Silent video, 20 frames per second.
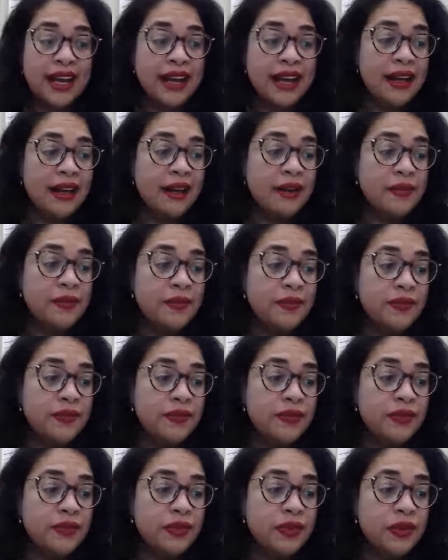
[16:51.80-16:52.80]

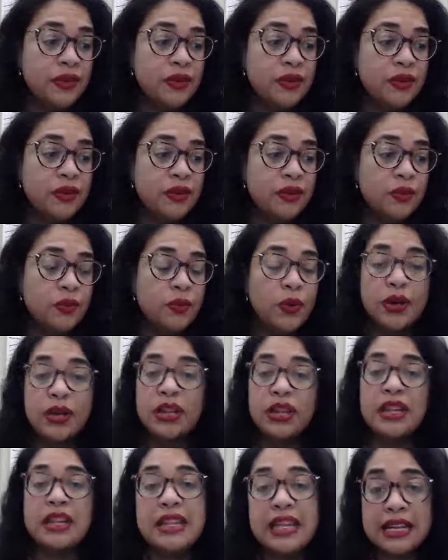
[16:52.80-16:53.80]
What are
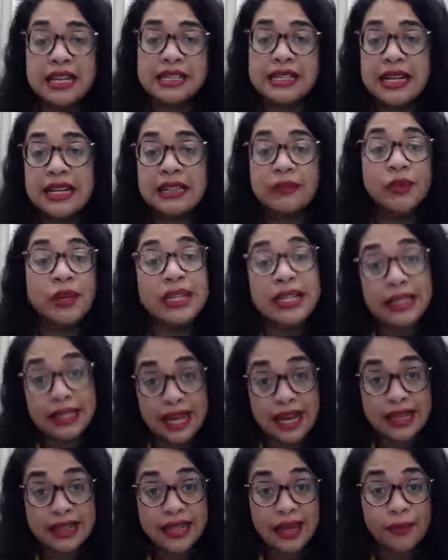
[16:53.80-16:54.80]
the things that really
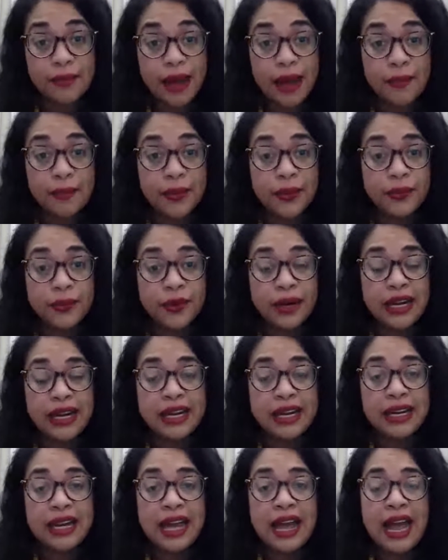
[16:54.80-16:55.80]
light them up,
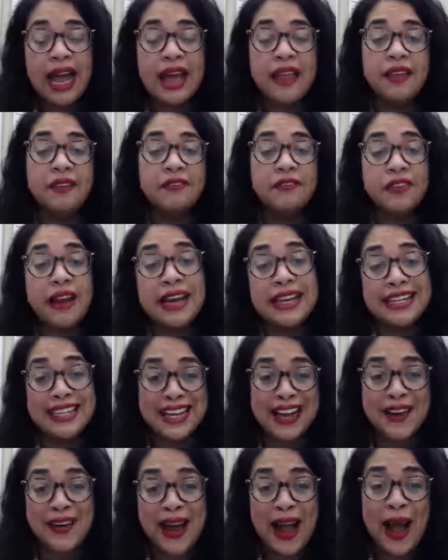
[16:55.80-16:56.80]
right? And then
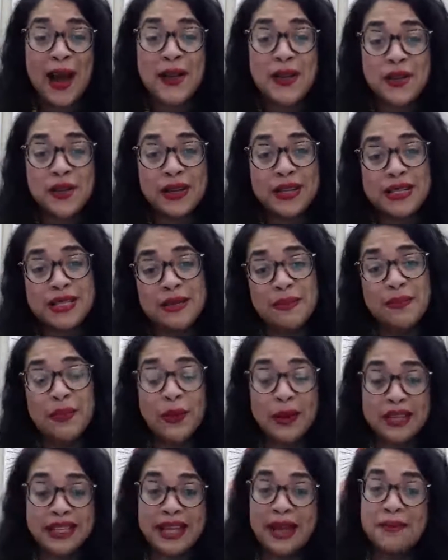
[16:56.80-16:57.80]
finding out how you can
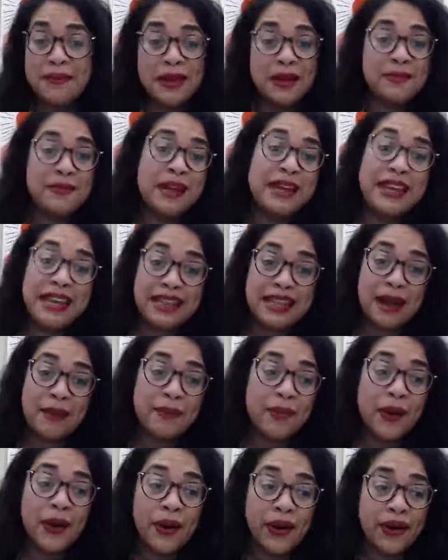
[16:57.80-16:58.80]
support them in making
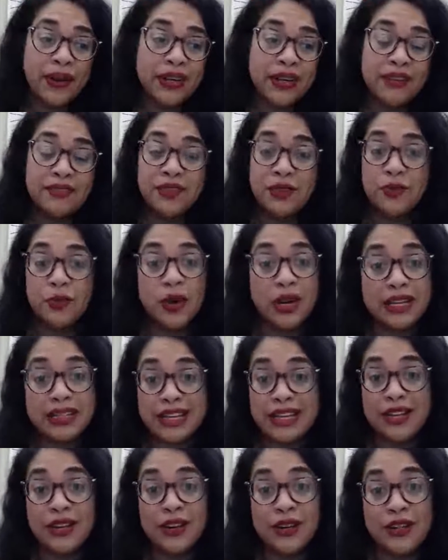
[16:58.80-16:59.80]
that part of the work
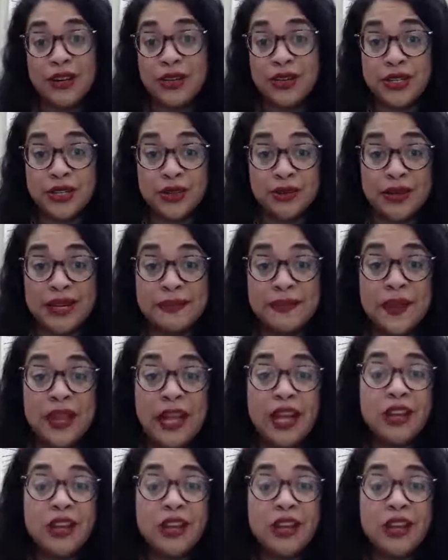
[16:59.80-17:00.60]
that they're doing.